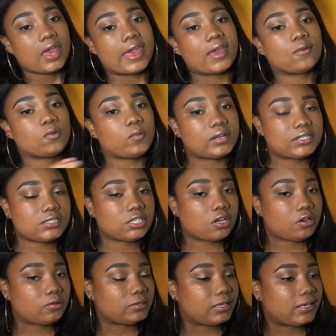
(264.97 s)
And what a
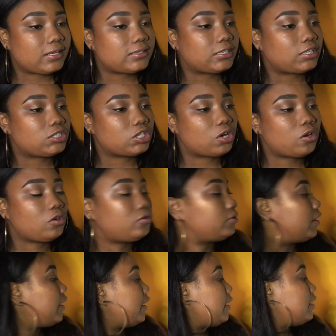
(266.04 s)
tone is
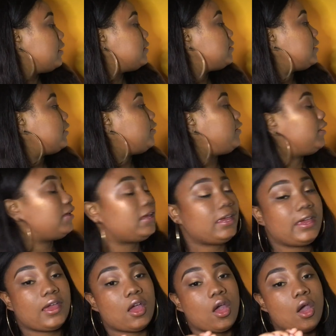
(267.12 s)

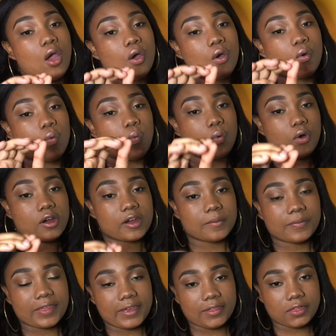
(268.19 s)
the
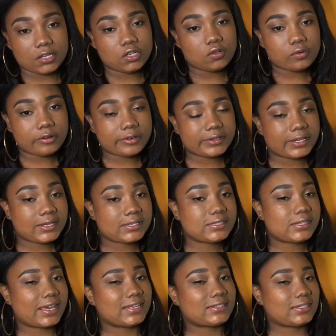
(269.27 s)
warmth and the coolness
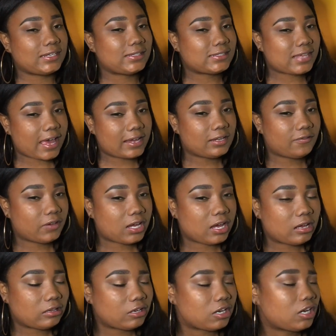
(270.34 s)
that's inside of a
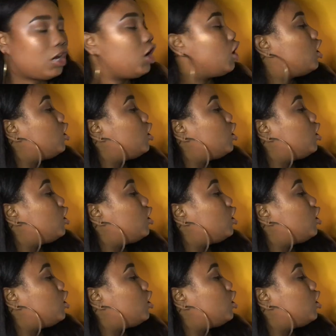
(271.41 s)
color.